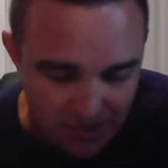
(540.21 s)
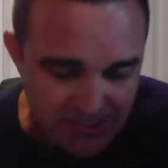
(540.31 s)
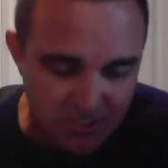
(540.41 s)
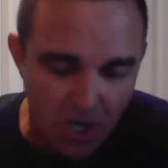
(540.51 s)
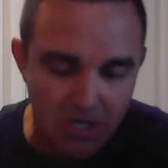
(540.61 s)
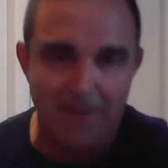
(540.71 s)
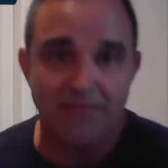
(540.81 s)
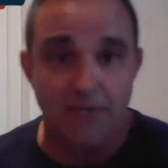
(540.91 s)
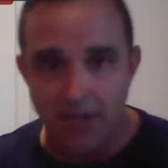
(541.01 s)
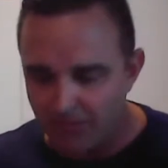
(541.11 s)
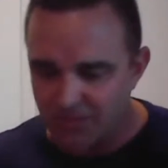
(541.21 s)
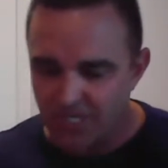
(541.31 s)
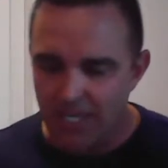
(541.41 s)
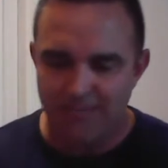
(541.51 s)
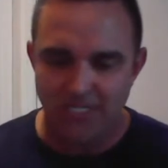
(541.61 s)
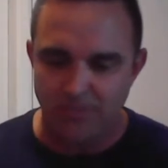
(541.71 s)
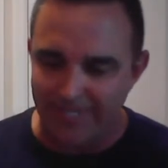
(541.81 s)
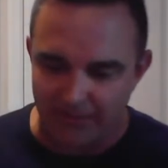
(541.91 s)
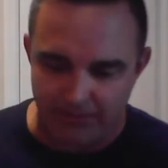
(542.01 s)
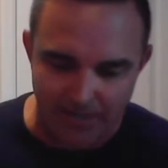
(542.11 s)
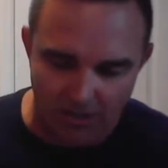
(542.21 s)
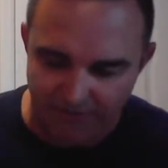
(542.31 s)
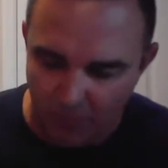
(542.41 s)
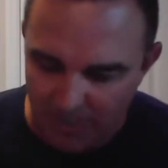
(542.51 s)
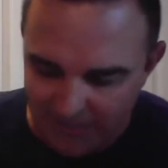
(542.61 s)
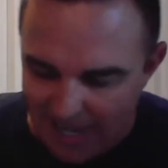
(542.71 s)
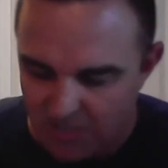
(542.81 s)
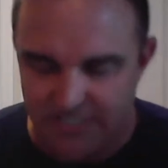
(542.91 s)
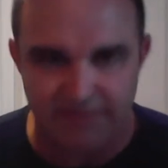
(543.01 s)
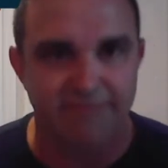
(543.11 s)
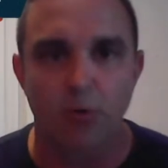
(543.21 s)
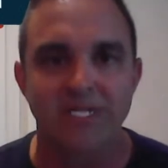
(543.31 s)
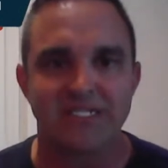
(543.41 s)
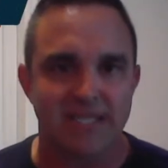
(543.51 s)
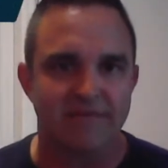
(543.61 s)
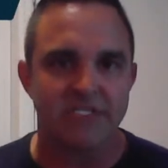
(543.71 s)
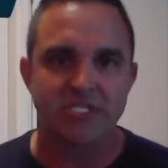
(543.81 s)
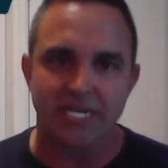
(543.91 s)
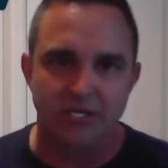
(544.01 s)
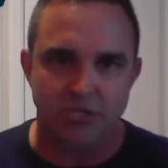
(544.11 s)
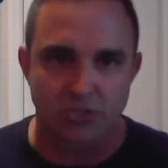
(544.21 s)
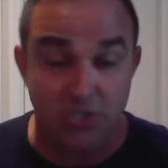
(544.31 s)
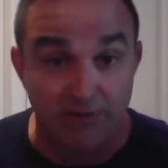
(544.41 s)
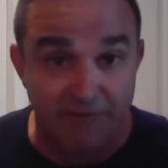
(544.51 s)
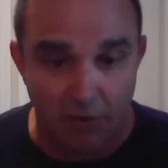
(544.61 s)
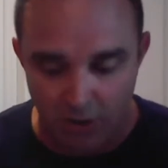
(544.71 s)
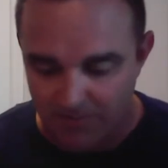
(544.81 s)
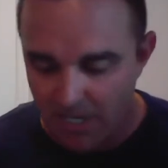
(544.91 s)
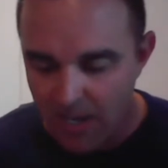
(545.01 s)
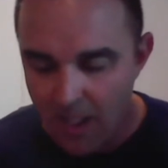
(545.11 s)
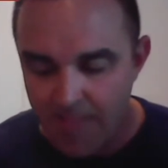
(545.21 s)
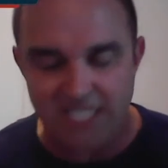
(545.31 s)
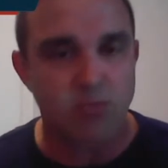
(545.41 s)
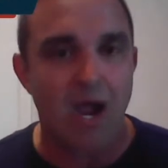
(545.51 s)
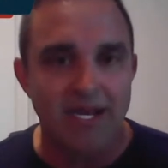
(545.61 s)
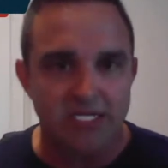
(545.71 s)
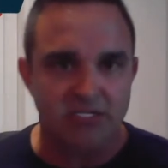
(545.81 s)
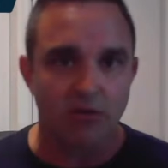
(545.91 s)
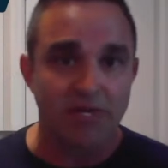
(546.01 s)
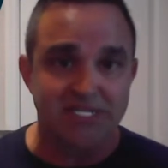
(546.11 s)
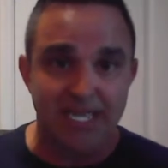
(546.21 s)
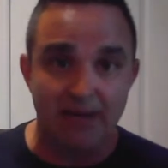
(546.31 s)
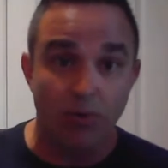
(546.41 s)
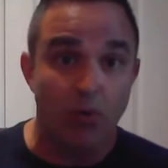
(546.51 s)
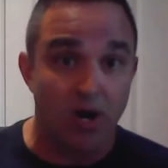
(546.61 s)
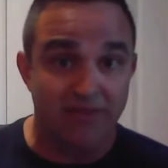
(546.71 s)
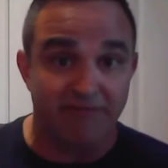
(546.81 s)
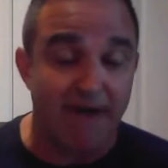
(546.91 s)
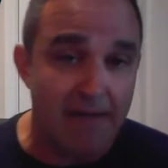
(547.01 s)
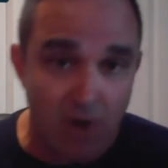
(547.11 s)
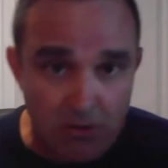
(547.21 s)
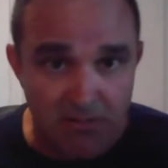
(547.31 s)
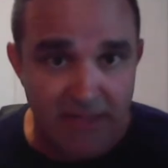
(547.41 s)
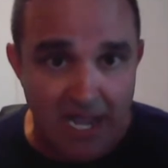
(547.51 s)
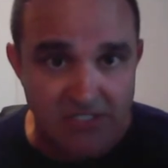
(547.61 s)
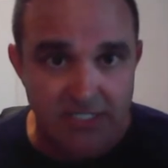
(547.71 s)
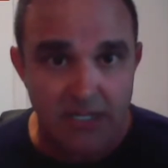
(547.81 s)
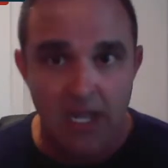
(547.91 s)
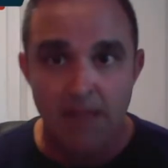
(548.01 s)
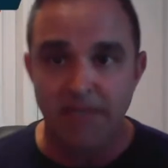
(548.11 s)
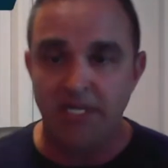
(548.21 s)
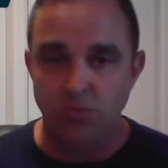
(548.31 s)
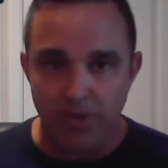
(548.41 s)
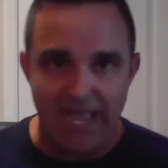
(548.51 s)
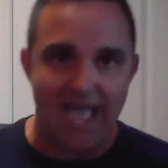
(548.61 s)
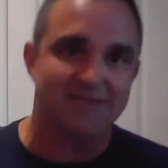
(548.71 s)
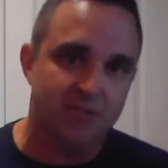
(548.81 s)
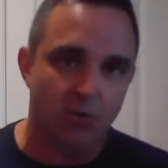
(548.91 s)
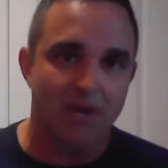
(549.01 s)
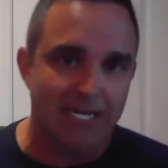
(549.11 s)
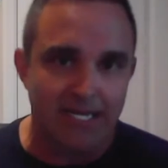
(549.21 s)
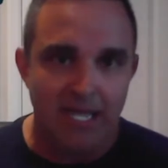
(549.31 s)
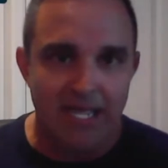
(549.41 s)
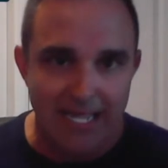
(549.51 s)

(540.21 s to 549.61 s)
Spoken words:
And so let's talk about the numbers, because we need 340,047 signatures confirmed. That's why initially we said we wanted to 500,000, because we have so many